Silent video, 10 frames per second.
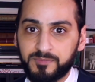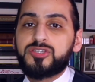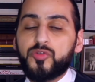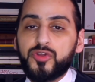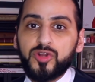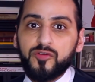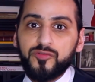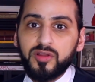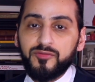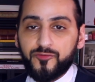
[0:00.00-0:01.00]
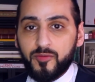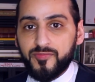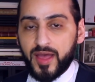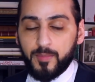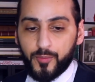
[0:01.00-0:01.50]
So the novel from
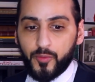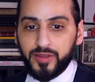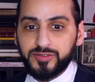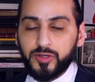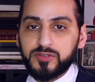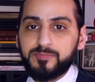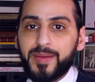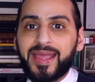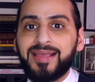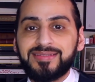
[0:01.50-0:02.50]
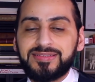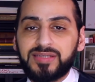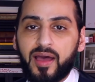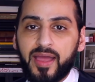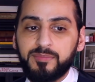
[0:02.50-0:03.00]
that point goes back into
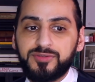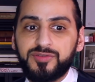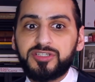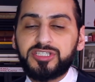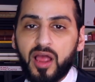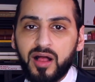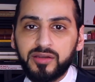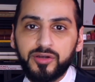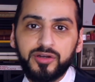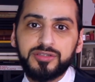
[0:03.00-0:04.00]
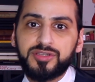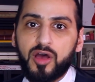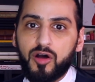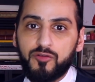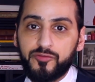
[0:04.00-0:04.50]
time to the childhoods
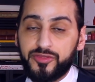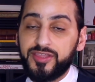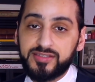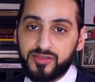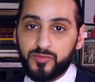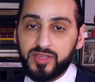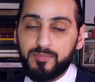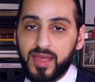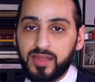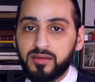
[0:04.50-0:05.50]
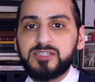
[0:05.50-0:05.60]
of these 3 men.